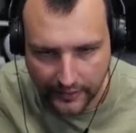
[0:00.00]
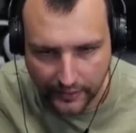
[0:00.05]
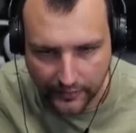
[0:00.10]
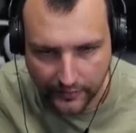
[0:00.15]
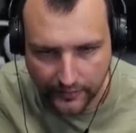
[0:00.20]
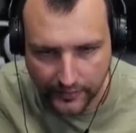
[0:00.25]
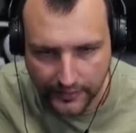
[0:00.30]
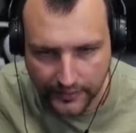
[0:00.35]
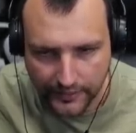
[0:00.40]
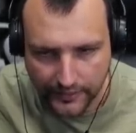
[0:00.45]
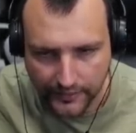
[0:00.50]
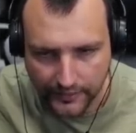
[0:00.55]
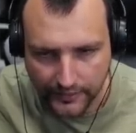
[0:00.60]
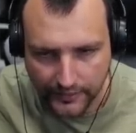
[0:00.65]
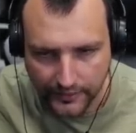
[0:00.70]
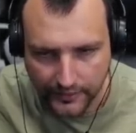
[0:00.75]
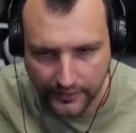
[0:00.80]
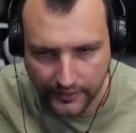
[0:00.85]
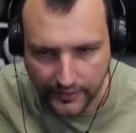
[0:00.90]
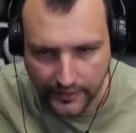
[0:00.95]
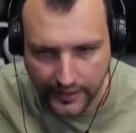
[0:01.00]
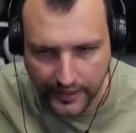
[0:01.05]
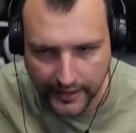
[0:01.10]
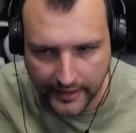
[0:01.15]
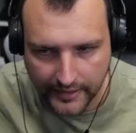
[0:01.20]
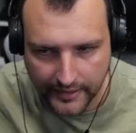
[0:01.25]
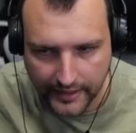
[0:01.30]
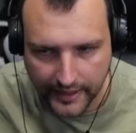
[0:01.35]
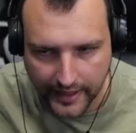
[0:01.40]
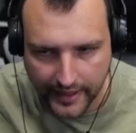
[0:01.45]
Would you look
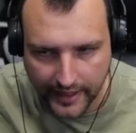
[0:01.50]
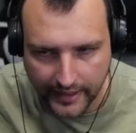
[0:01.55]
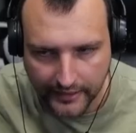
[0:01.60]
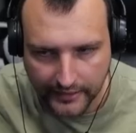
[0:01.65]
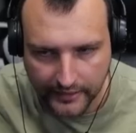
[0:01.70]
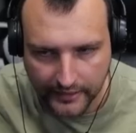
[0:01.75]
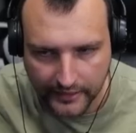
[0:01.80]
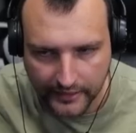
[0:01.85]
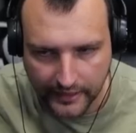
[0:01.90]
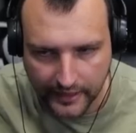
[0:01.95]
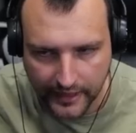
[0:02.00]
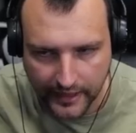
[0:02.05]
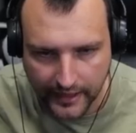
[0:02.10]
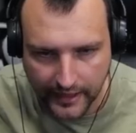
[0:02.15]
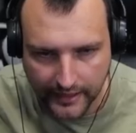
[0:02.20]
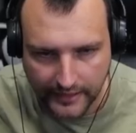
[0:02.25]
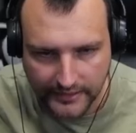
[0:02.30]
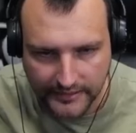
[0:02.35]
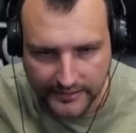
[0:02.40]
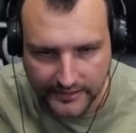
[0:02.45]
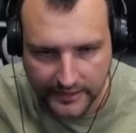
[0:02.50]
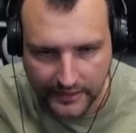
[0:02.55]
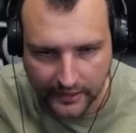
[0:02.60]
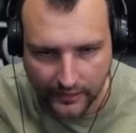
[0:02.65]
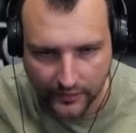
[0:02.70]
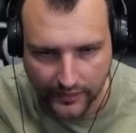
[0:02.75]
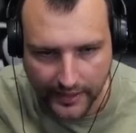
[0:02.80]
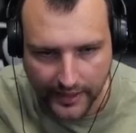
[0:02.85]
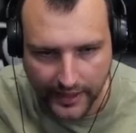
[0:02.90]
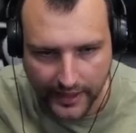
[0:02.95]
at that? Nice.
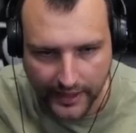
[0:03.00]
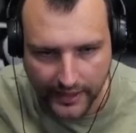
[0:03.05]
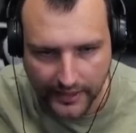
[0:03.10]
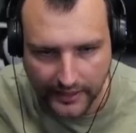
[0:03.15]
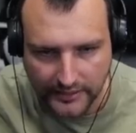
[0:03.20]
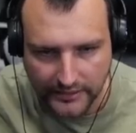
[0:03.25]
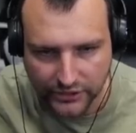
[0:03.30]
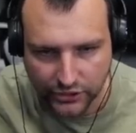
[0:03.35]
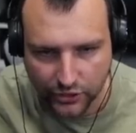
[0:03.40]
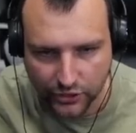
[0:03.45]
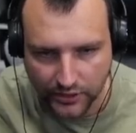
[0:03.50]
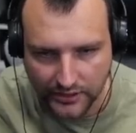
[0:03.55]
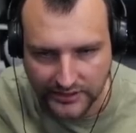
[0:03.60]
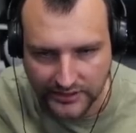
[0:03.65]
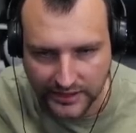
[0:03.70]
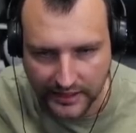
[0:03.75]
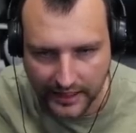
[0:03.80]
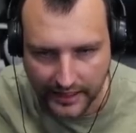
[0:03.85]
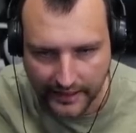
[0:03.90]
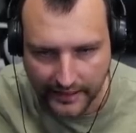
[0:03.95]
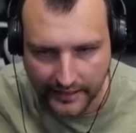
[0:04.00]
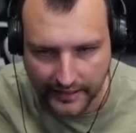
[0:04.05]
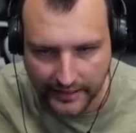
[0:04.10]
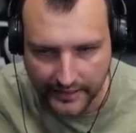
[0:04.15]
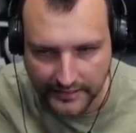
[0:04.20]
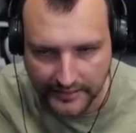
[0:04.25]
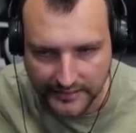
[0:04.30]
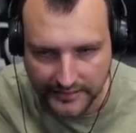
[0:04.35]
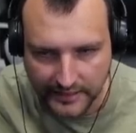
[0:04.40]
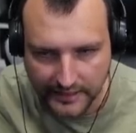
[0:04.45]
Okay, let's cross like
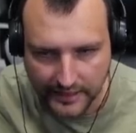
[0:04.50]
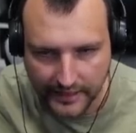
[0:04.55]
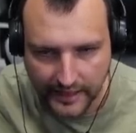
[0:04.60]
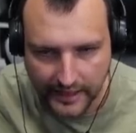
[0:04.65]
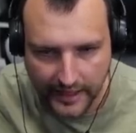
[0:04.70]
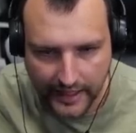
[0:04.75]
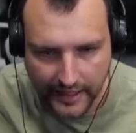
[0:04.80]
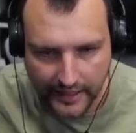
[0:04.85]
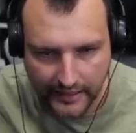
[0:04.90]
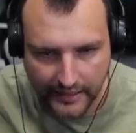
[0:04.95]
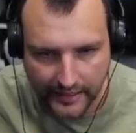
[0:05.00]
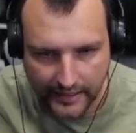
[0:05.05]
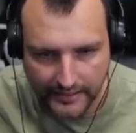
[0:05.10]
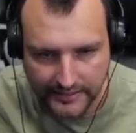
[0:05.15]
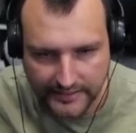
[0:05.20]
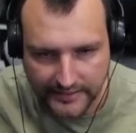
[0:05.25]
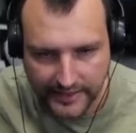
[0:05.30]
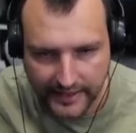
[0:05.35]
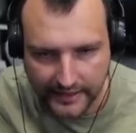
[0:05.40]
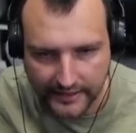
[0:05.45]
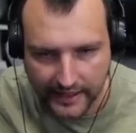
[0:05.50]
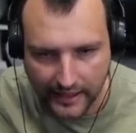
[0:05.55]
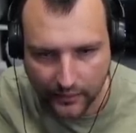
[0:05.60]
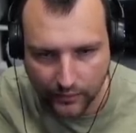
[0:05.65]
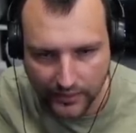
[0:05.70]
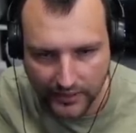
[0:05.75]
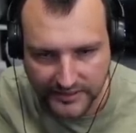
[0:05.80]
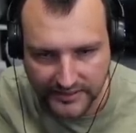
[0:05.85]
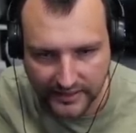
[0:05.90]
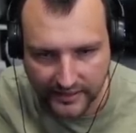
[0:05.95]
this. And let's get
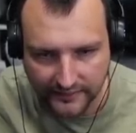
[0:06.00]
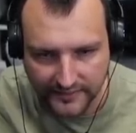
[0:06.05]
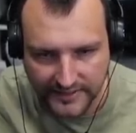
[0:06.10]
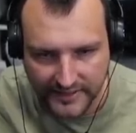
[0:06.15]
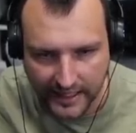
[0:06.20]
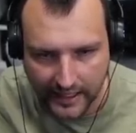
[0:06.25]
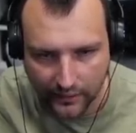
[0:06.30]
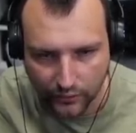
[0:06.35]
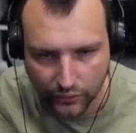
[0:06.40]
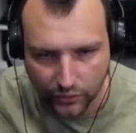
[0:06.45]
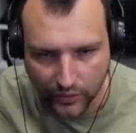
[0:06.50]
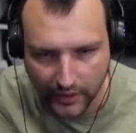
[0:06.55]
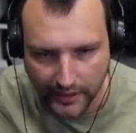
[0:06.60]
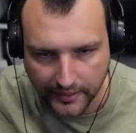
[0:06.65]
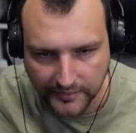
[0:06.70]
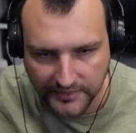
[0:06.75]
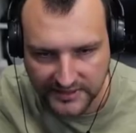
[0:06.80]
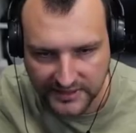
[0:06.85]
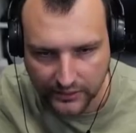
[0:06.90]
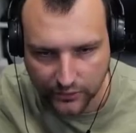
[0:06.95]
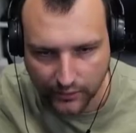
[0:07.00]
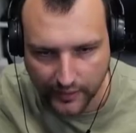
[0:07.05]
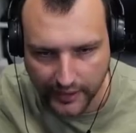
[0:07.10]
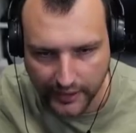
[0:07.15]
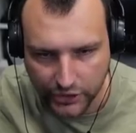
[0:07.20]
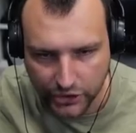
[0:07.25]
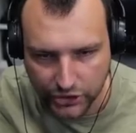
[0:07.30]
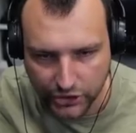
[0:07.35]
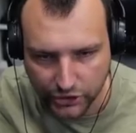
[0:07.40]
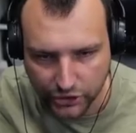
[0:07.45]
ourselves auto-aim
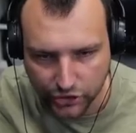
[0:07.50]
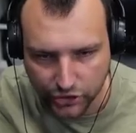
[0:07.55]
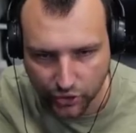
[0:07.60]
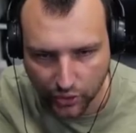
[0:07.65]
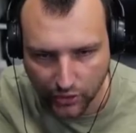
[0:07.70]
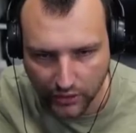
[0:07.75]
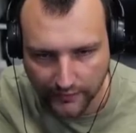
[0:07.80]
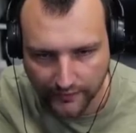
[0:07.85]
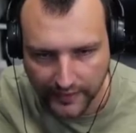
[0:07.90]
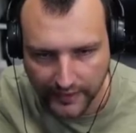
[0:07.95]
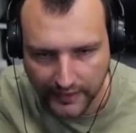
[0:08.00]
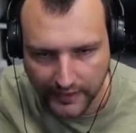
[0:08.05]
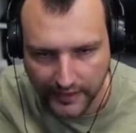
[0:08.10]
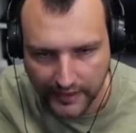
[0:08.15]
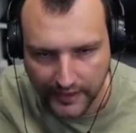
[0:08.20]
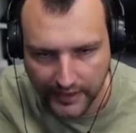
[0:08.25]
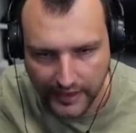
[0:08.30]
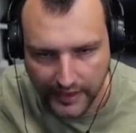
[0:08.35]
situation solved.